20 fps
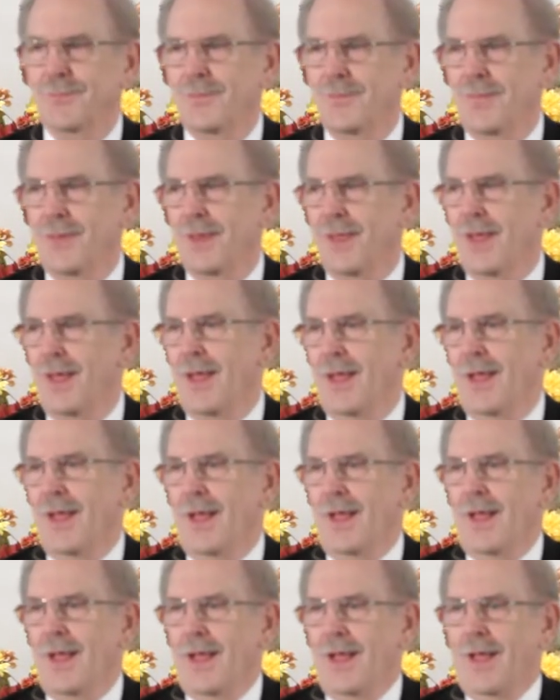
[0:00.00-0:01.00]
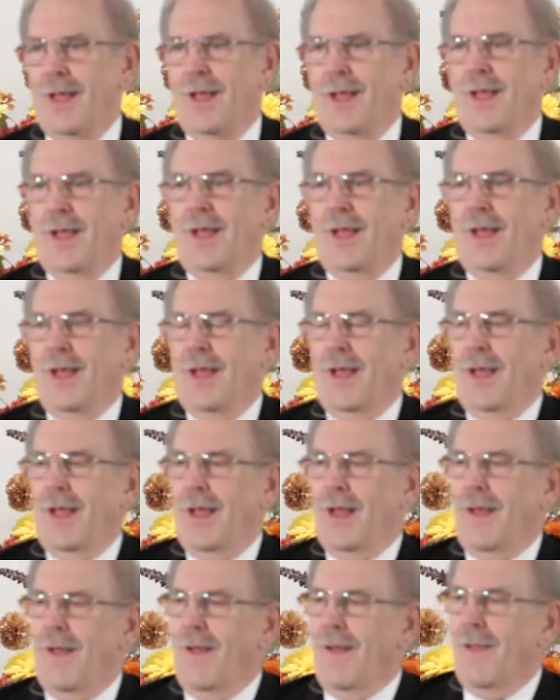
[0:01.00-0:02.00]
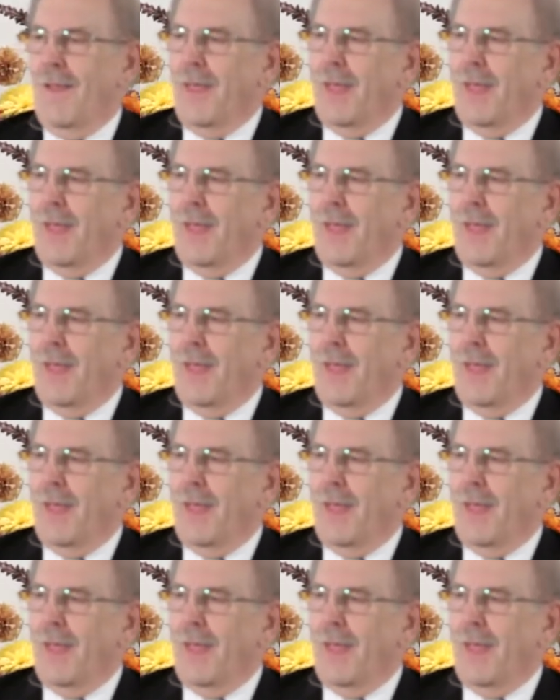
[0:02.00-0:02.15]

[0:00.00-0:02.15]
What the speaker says: (no one is talking)